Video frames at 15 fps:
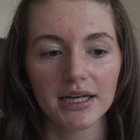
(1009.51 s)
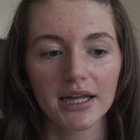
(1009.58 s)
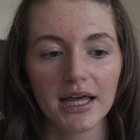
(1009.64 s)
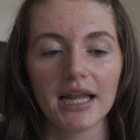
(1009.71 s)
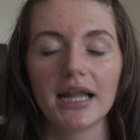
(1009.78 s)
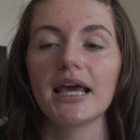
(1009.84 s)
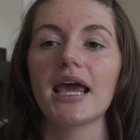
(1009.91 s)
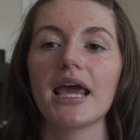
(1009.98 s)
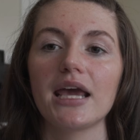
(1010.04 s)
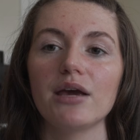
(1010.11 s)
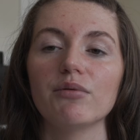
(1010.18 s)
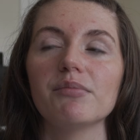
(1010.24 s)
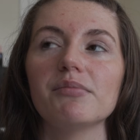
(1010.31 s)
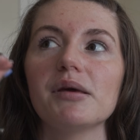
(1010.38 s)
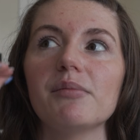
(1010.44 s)
and I hate
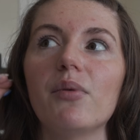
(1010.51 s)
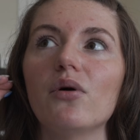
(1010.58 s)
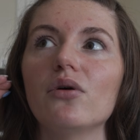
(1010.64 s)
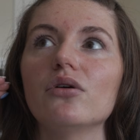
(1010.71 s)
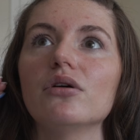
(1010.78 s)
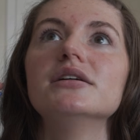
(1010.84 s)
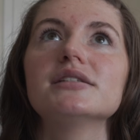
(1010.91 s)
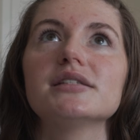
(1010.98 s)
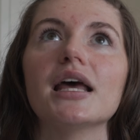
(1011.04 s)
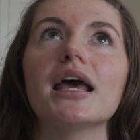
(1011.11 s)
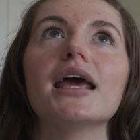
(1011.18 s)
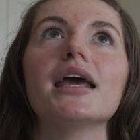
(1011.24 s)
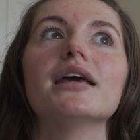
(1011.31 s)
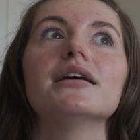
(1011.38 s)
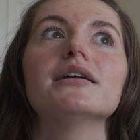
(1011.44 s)
when people
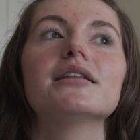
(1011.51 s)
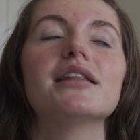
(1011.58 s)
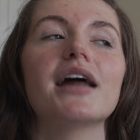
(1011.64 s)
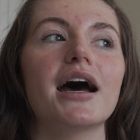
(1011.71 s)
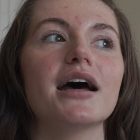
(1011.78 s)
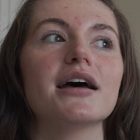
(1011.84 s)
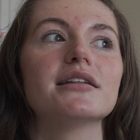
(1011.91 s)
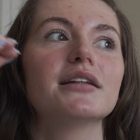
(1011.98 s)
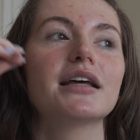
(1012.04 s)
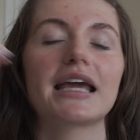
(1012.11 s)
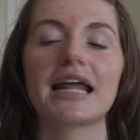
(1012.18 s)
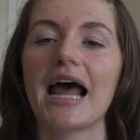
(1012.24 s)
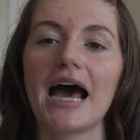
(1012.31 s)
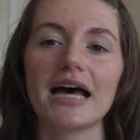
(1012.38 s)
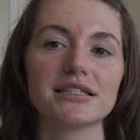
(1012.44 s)
say that, like,
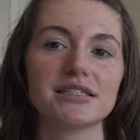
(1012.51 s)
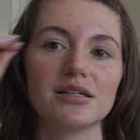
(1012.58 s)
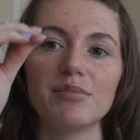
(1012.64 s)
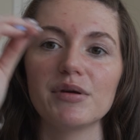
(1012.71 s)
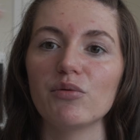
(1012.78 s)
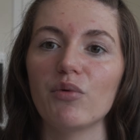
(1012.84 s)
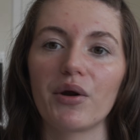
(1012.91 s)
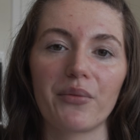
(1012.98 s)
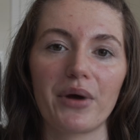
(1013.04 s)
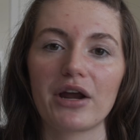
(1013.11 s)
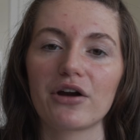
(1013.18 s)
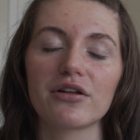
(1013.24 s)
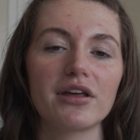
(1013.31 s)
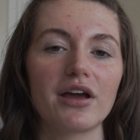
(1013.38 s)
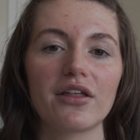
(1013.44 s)
it has to be one way
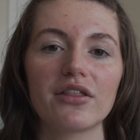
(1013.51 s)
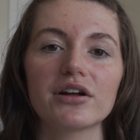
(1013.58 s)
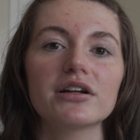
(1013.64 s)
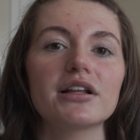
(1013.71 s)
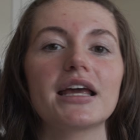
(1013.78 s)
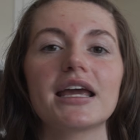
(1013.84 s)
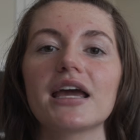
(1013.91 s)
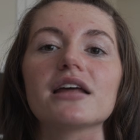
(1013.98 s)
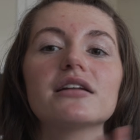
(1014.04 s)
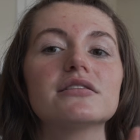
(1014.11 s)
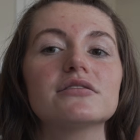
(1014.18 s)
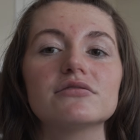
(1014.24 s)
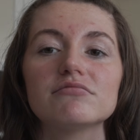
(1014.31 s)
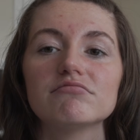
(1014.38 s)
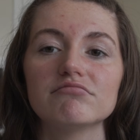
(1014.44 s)
or the other. Like, it
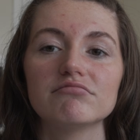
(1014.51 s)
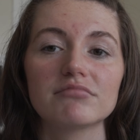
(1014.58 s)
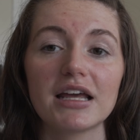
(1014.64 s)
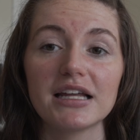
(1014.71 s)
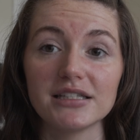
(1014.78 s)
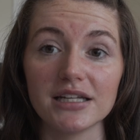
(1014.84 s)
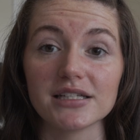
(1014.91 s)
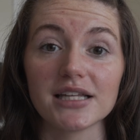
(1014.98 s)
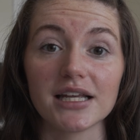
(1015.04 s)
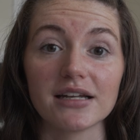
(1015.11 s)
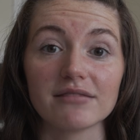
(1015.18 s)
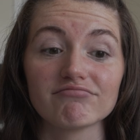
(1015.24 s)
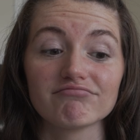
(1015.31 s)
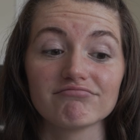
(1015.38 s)
doesn't.